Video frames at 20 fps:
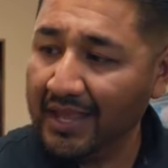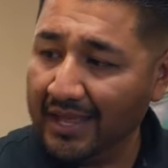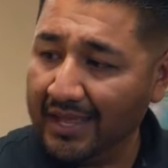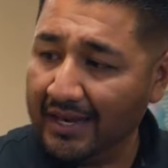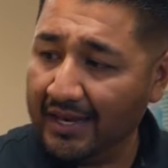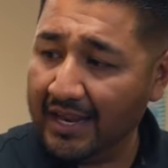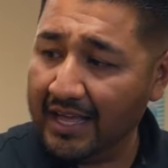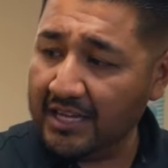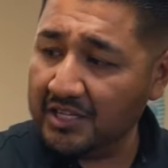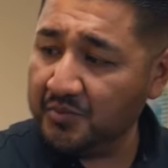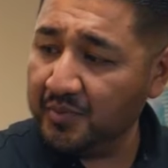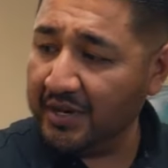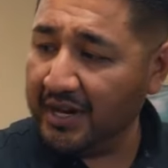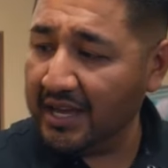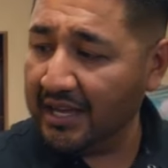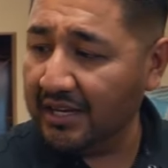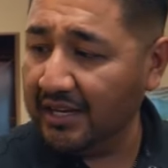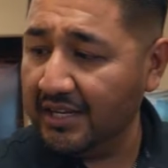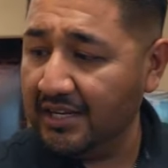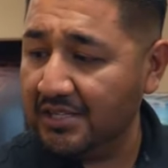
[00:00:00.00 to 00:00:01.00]
And last but
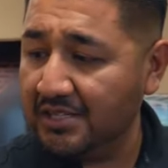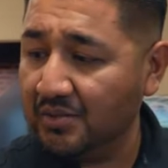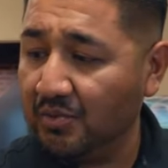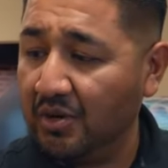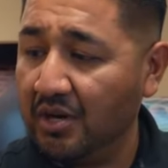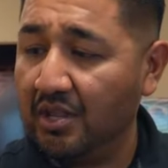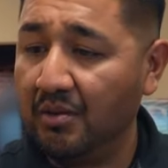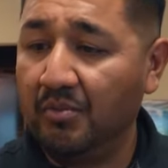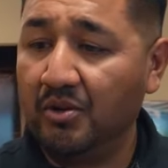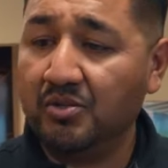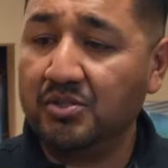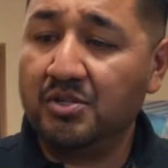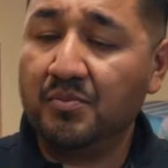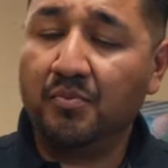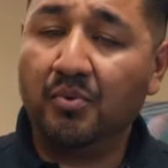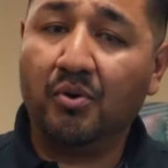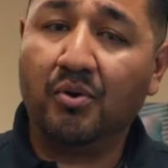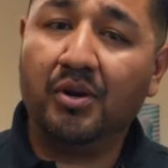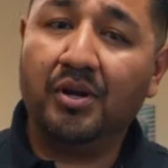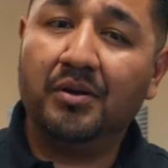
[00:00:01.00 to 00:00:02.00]
not least, one of the most
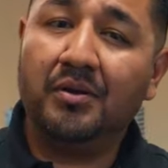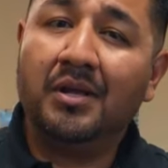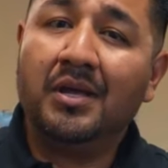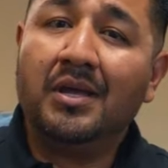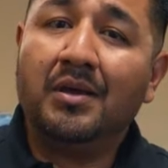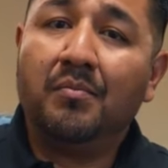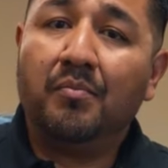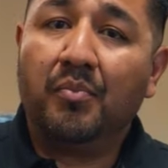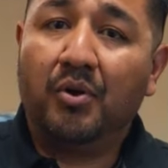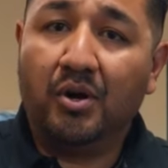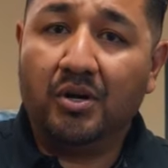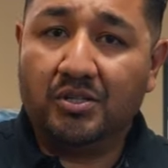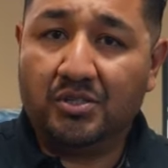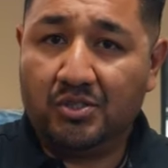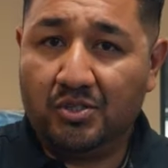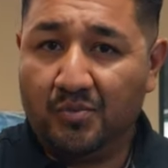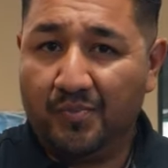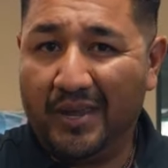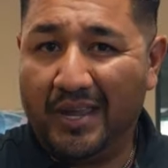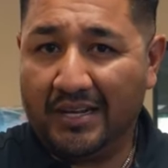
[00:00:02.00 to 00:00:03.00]
important
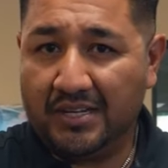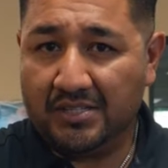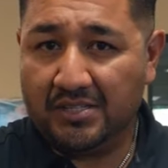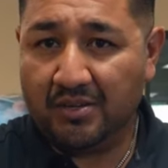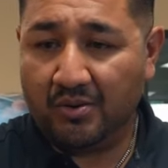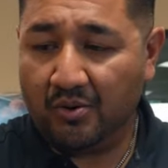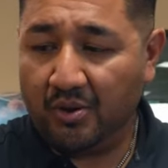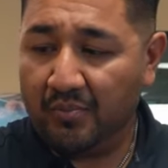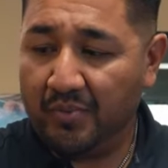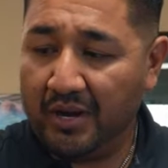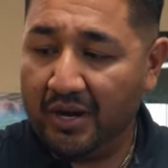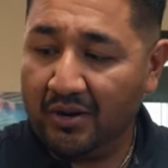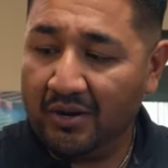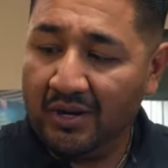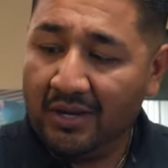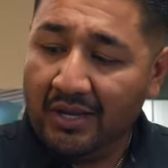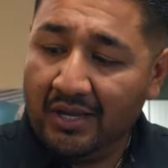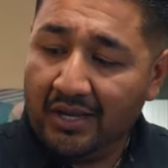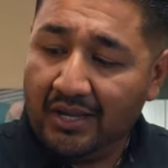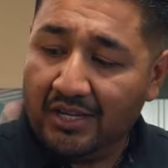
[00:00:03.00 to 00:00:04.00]
parts to paintless dent repair
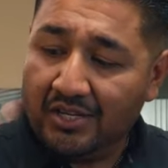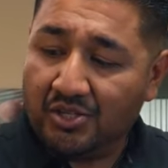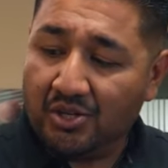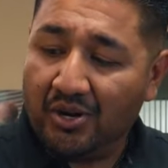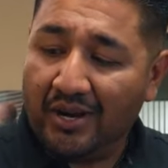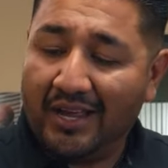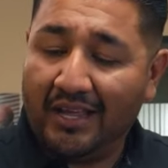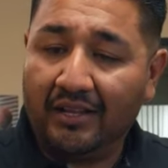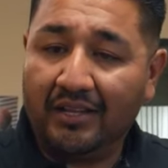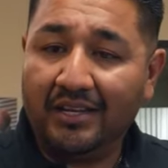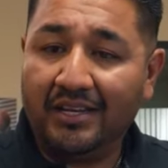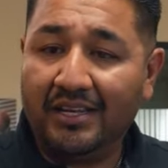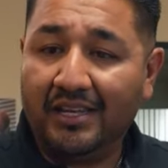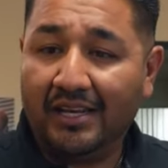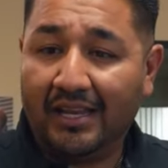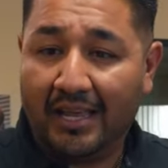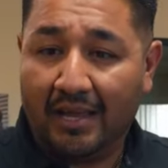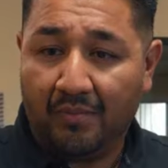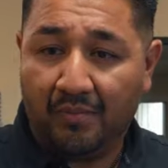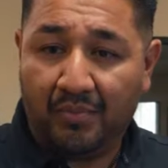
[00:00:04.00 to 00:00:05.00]
is our LED
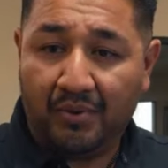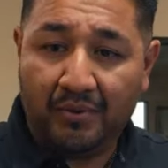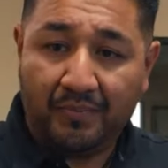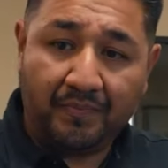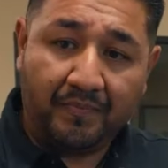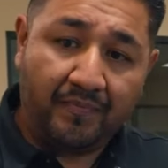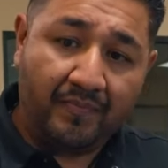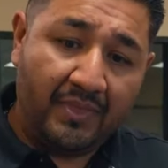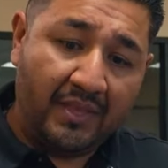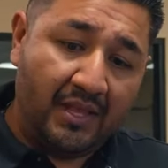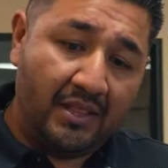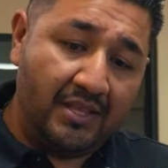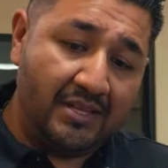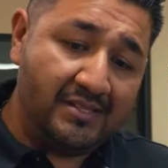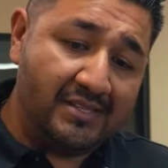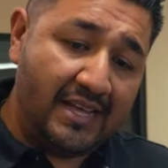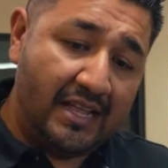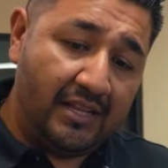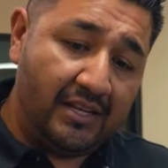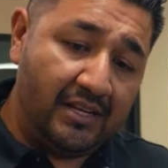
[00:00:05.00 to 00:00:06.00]
lamp.
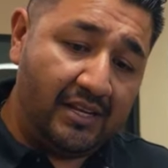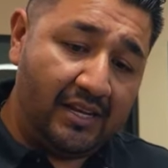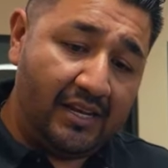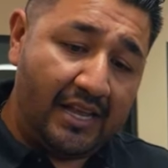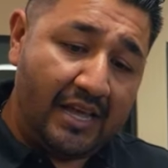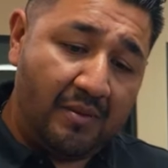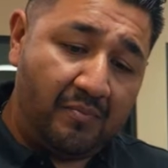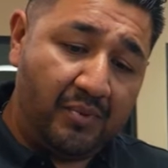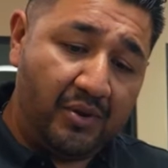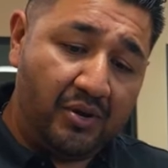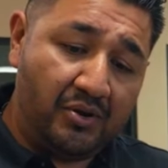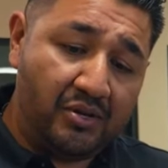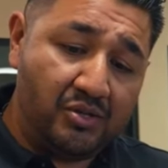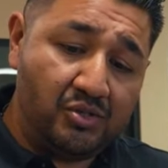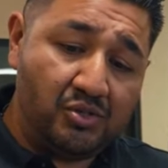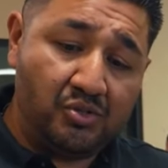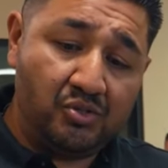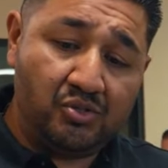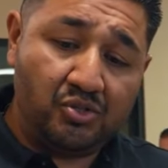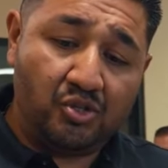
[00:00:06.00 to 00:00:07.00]
This LED lamp here
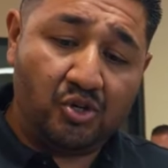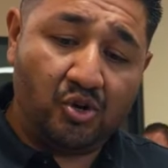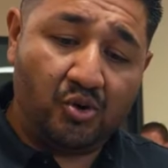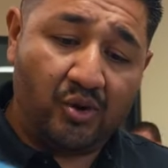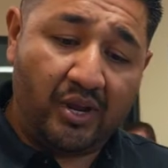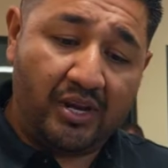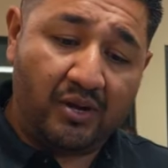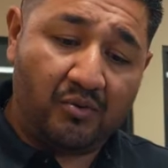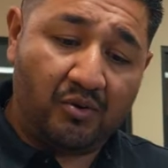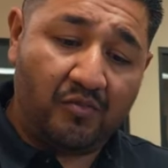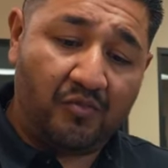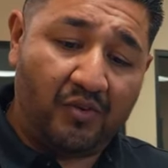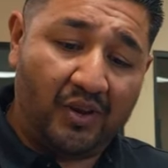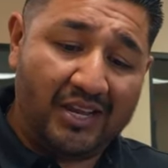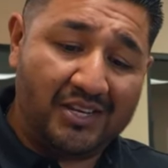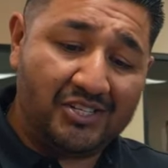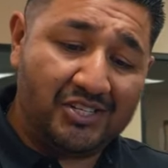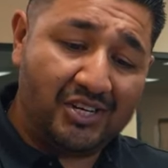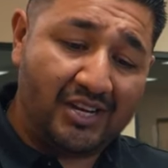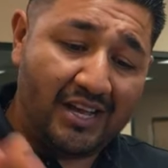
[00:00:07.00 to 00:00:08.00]
is used to create a
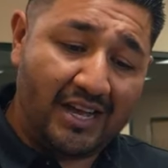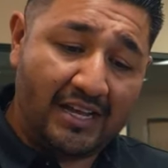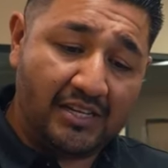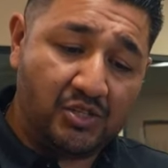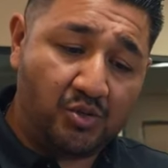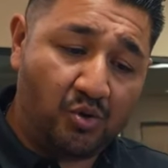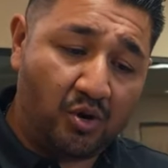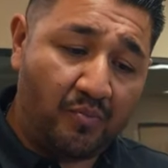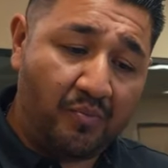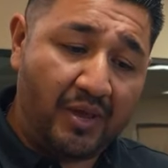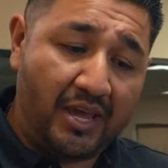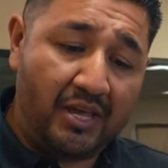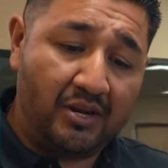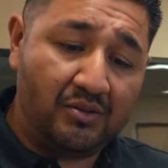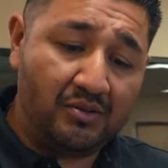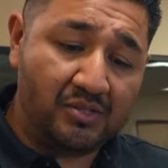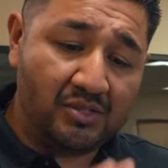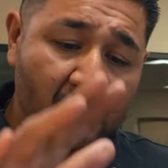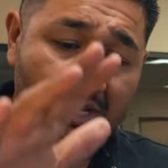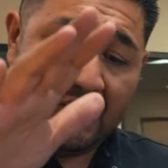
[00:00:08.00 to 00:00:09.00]
reflection onto our
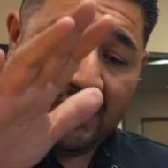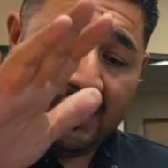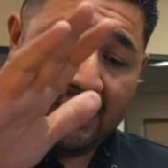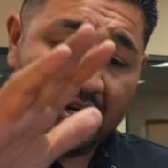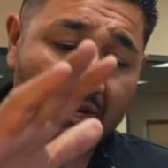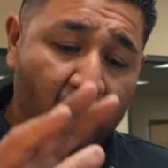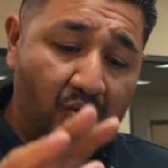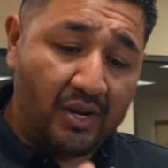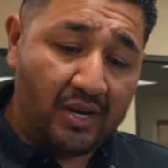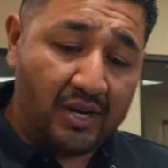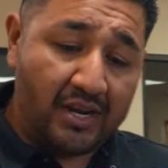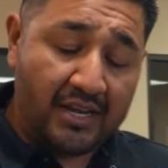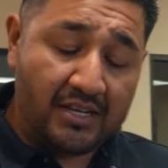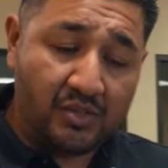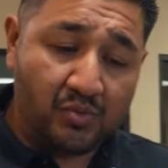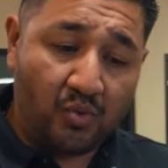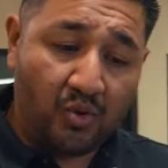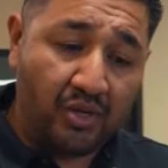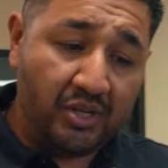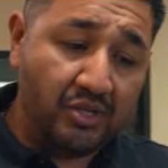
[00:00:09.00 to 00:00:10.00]
panels, create a
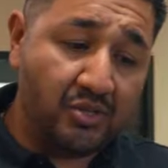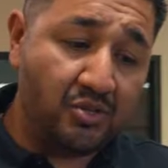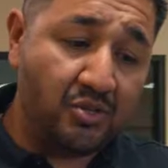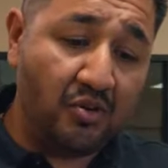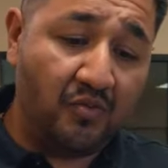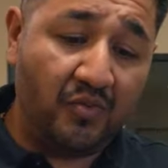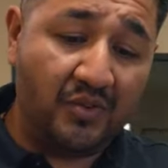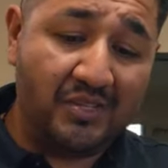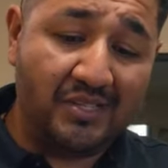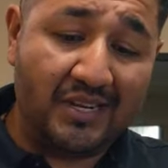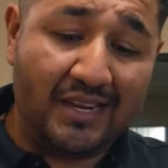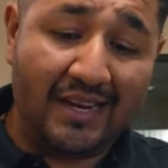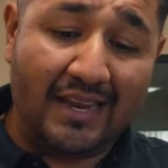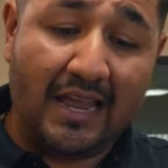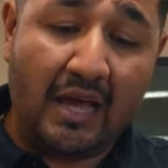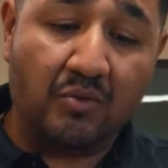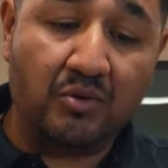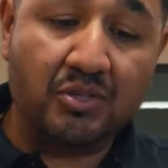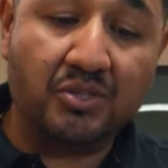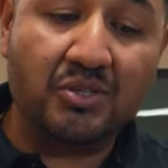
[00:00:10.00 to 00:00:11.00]
nice working surface, and
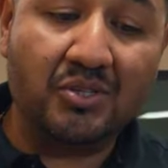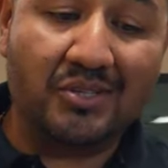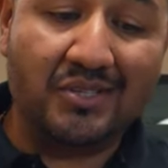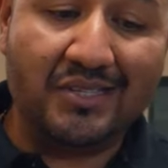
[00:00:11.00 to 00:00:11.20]
allow us to